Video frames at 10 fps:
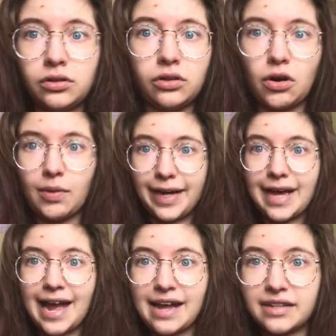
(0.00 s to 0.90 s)
going
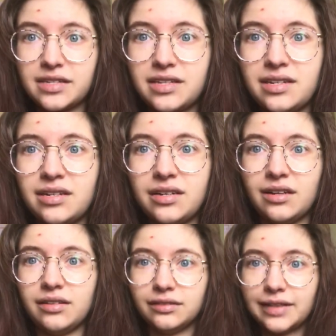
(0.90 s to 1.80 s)
at
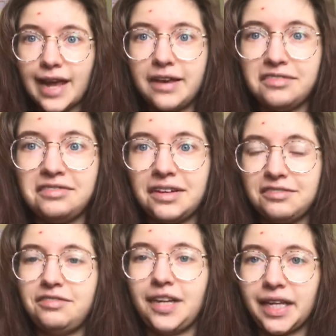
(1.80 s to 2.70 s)
life and
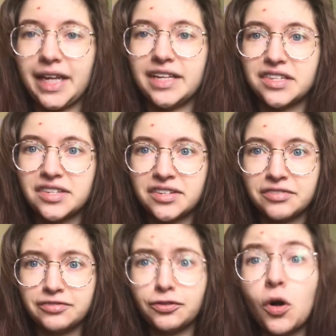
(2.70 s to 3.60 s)
feelings
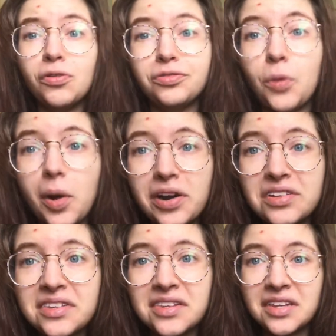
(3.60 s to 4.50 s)
full
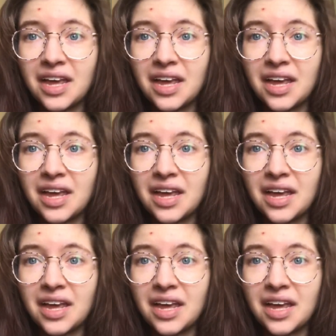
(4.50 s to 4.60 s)
force